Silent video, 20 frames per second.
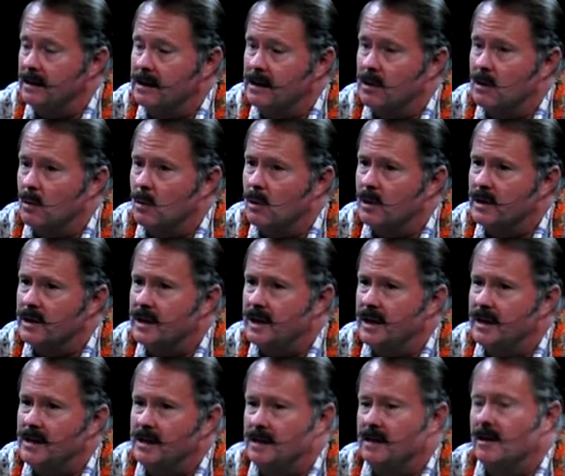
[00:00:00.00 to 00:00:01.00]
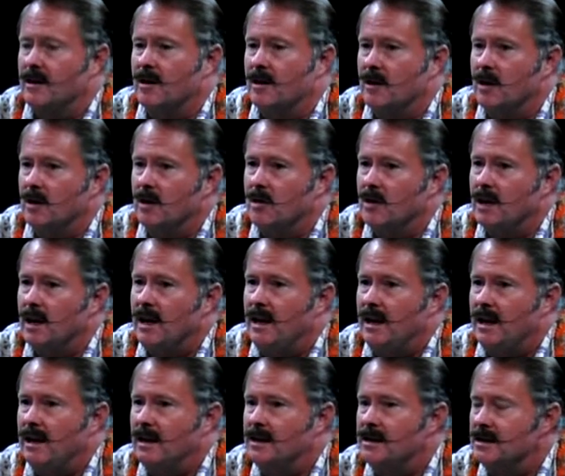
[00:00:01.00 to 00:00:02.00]
This is the worst case scenario,
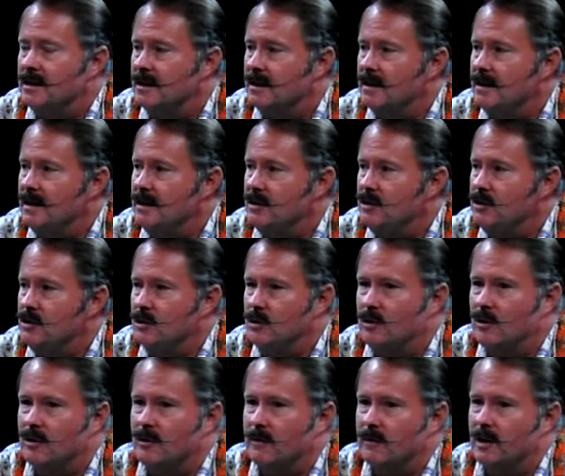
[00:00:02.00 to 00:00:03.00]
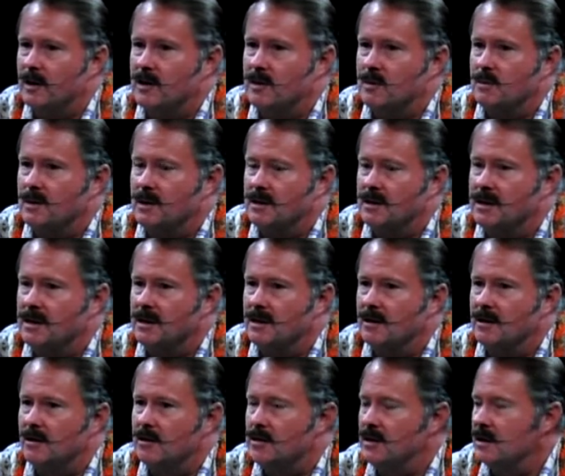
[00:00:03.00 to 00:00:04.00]
is that these junior freshman
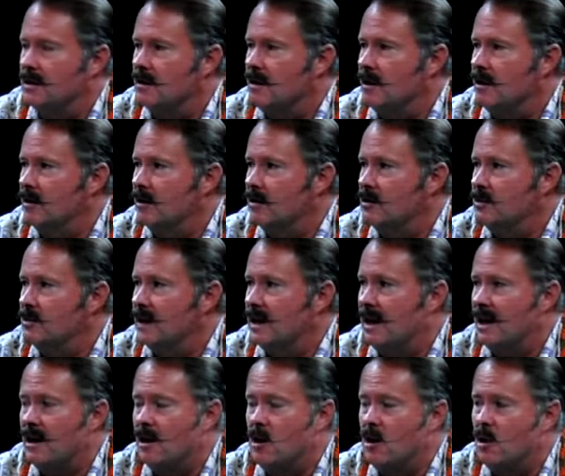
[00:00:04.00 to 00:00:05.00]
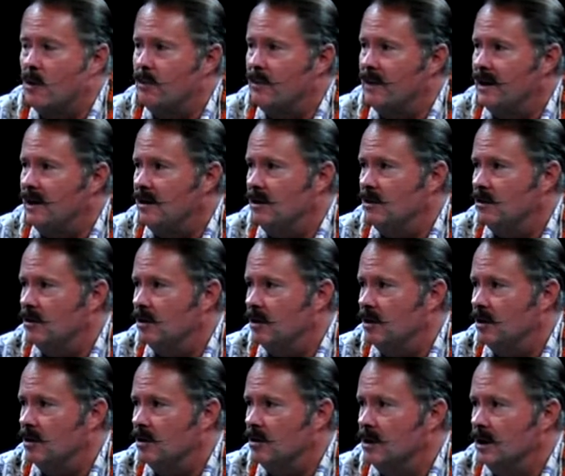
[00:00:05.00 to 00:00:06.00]
senators and congressmen, I hope they don't
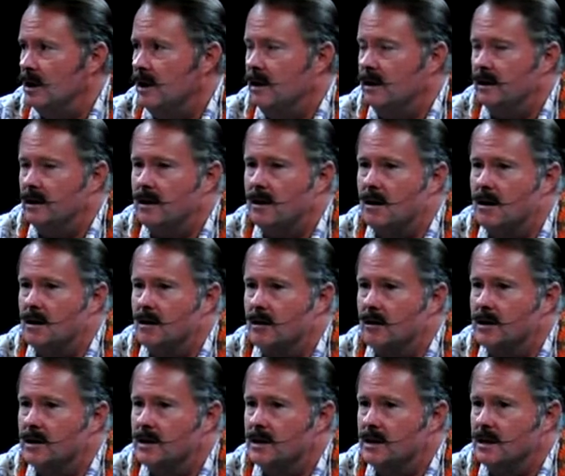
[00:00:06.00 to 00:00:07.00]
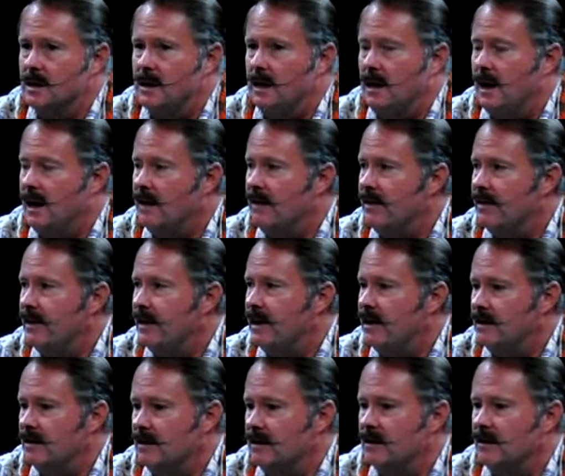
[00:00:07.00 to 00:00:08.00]
go to Congress and
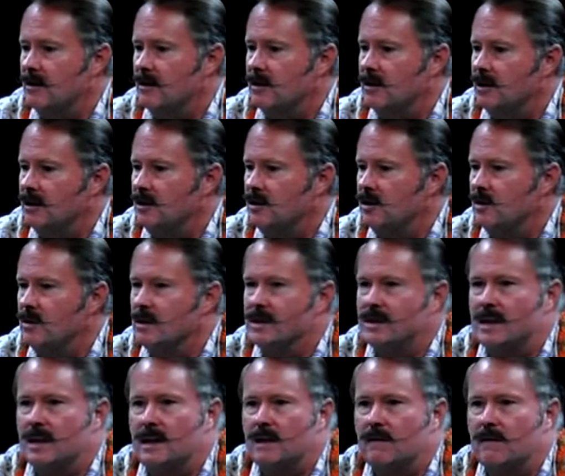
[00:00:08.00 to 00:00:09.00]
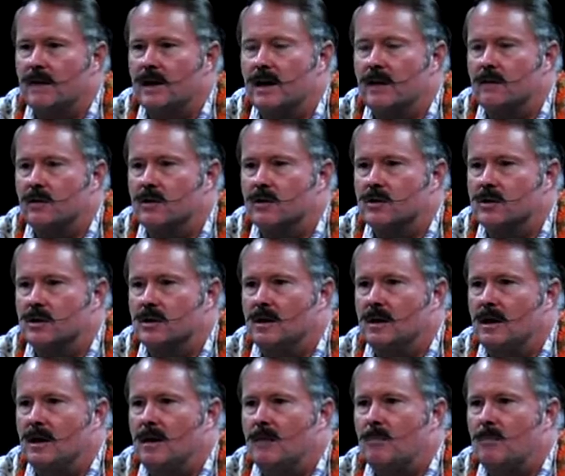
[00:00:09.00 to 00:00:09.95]
think that they're going to do us any favors